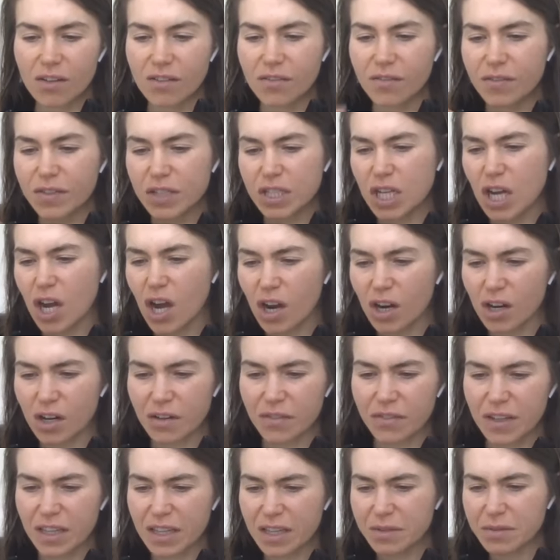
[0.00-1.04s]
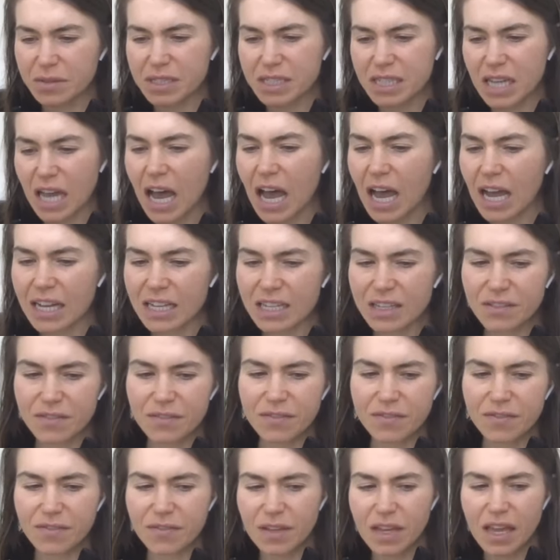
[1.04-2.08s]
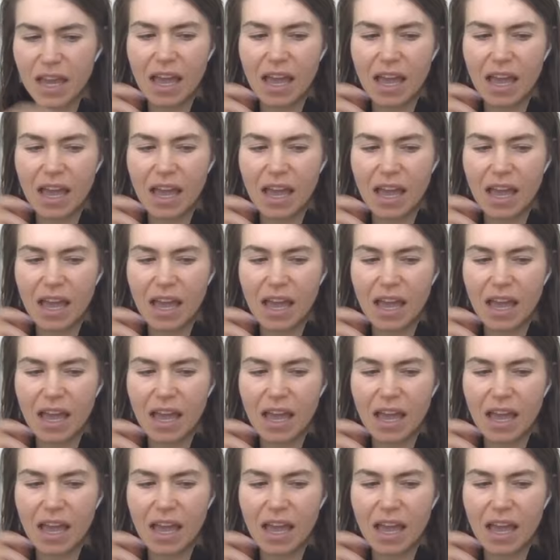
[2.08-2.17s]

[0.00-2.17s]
photography that was kind of,